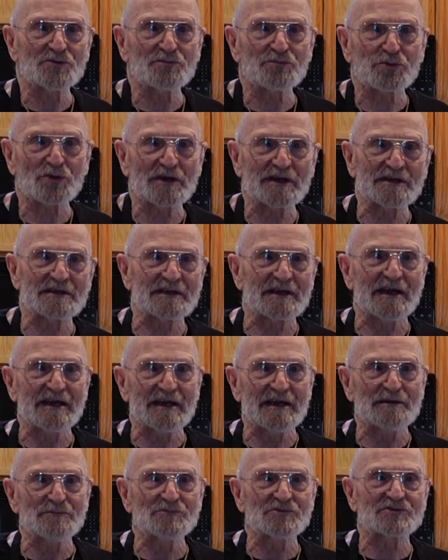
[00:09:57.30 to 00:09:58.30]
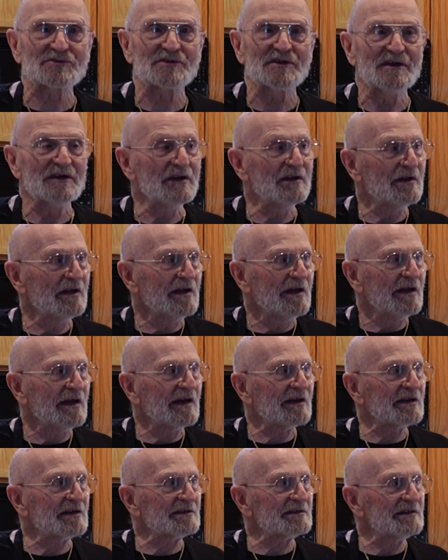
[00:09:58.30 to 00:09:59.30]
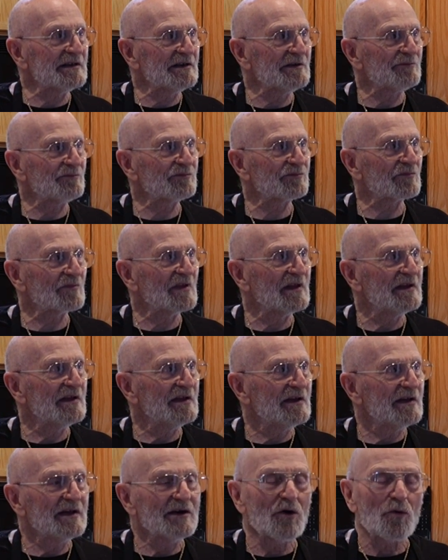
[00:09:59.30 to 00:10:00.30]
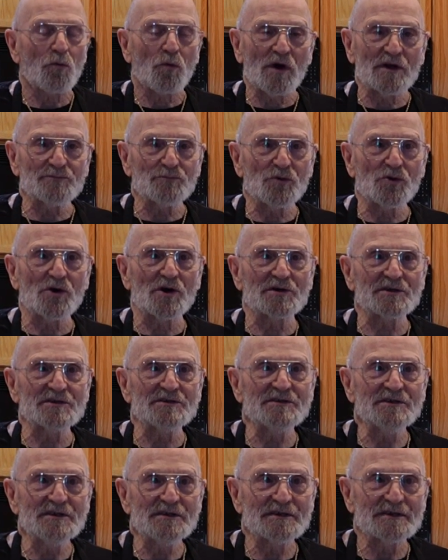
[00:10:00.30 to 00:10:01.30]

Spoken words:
playing games. And one morning,